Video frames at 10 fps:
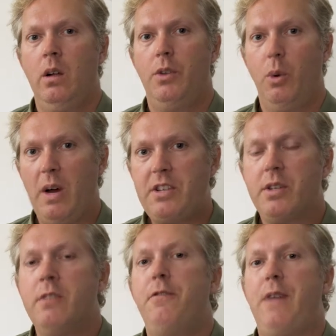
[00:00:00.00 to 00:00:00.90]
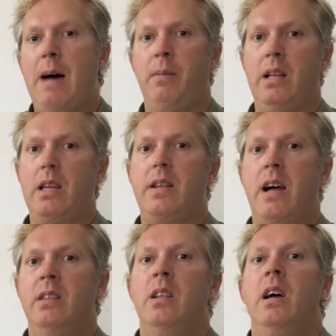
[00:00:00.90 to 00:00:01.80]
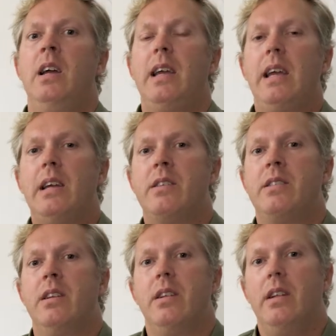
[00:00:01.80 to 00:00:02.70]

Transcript: The Western family, then, is